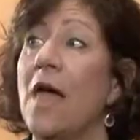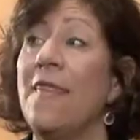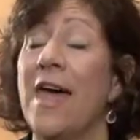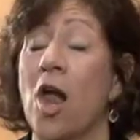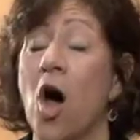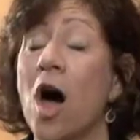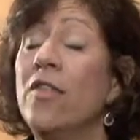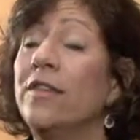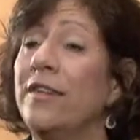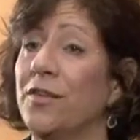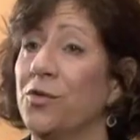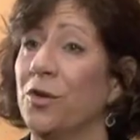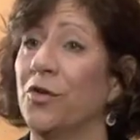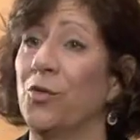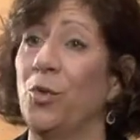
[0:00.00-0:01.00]
That all the
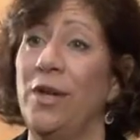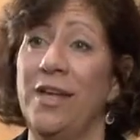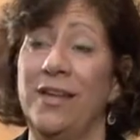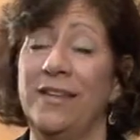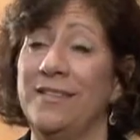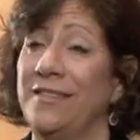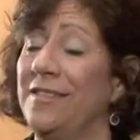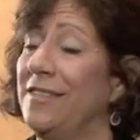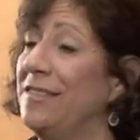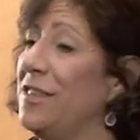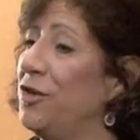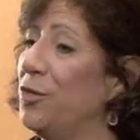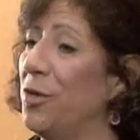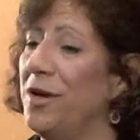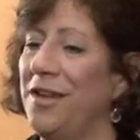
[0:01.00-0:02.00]
districts would hit
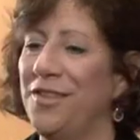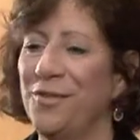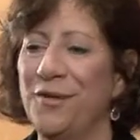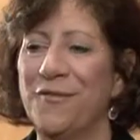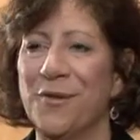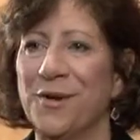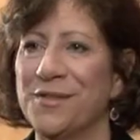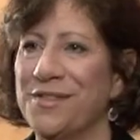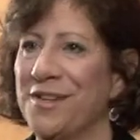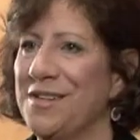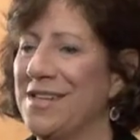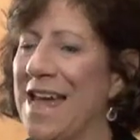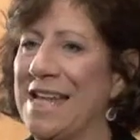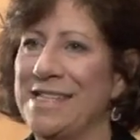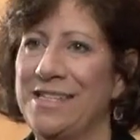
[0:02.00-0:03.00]
the 23 focus
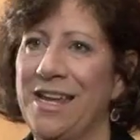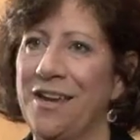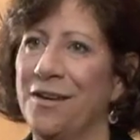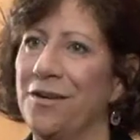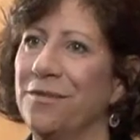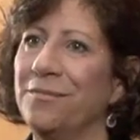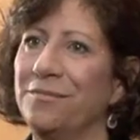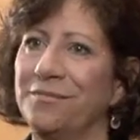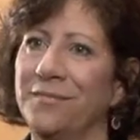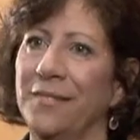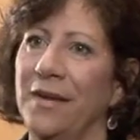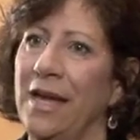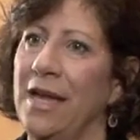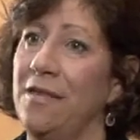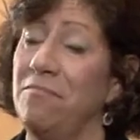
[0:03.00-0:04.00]
areas at standard,
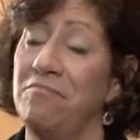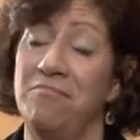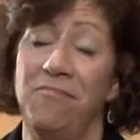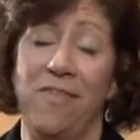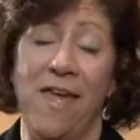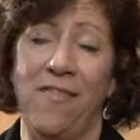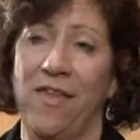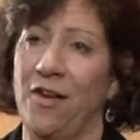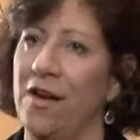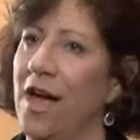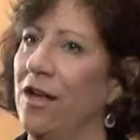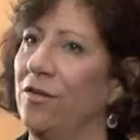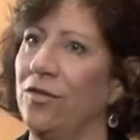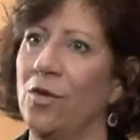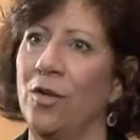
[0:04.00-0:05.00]
and that
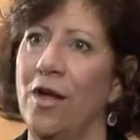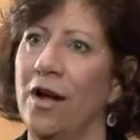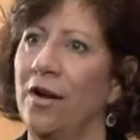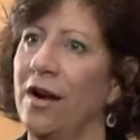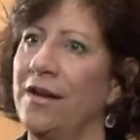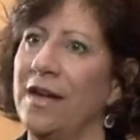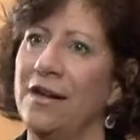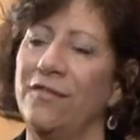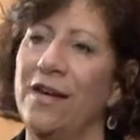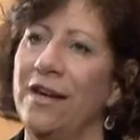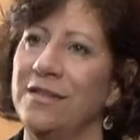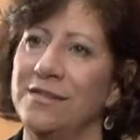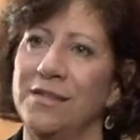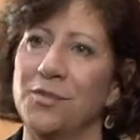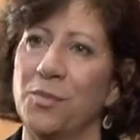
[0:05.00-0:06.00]
they're no longer
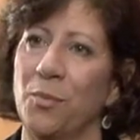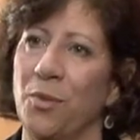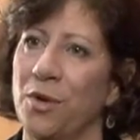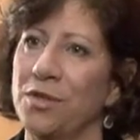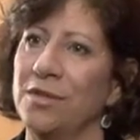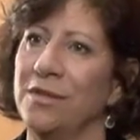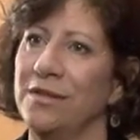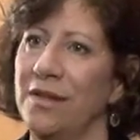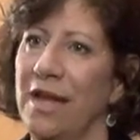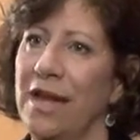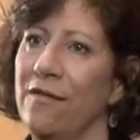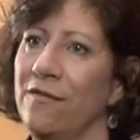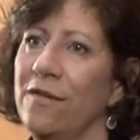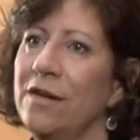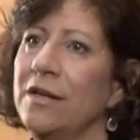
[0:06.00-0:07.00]
identified as disproportionate, and they
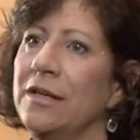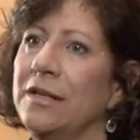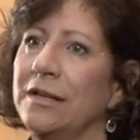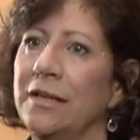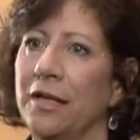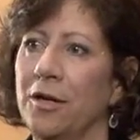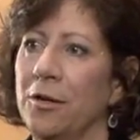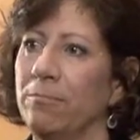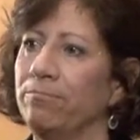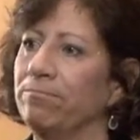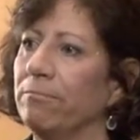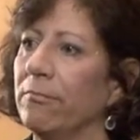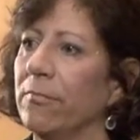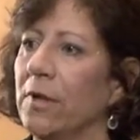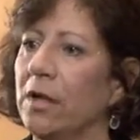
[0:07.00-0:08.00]
have
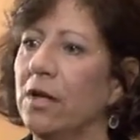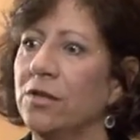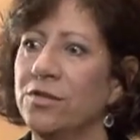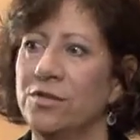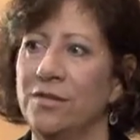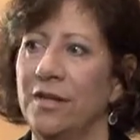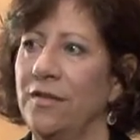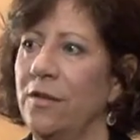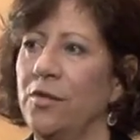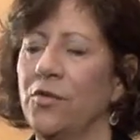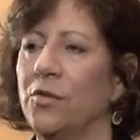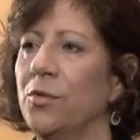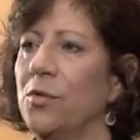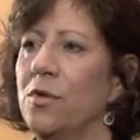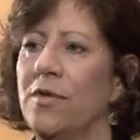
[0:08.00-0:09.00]
cultures at their
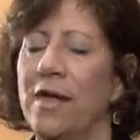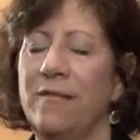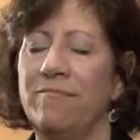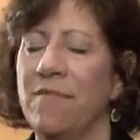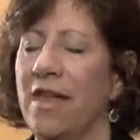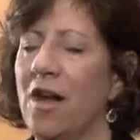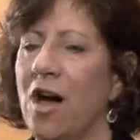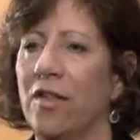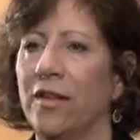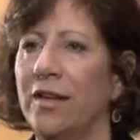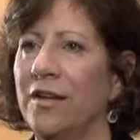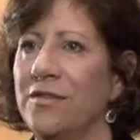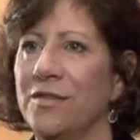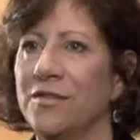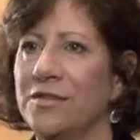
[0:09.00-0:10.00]
school that all the
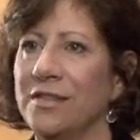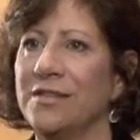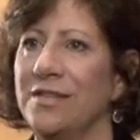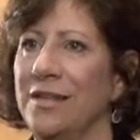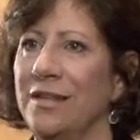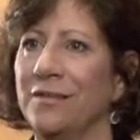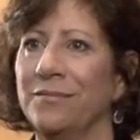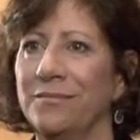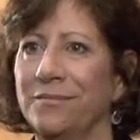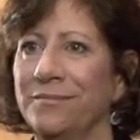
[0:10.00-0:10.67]
kids are succeeding.